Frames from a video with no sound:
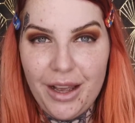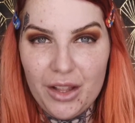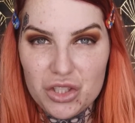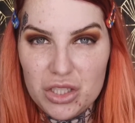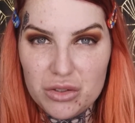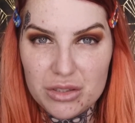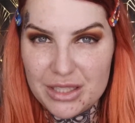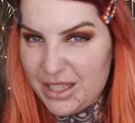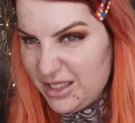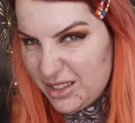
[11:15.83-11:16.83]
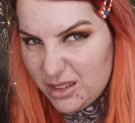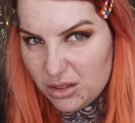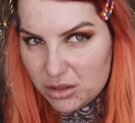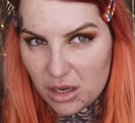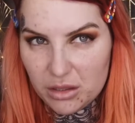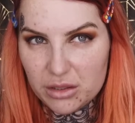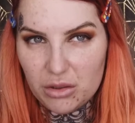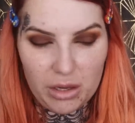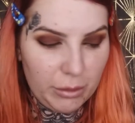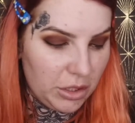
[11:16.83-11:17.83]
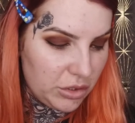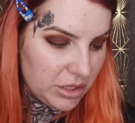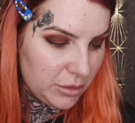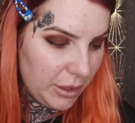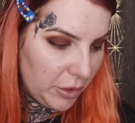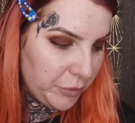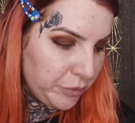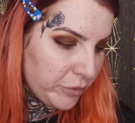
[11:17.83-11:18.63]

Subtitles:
And she used it and it didn't look dark. So I thought, I'm going to use it as well.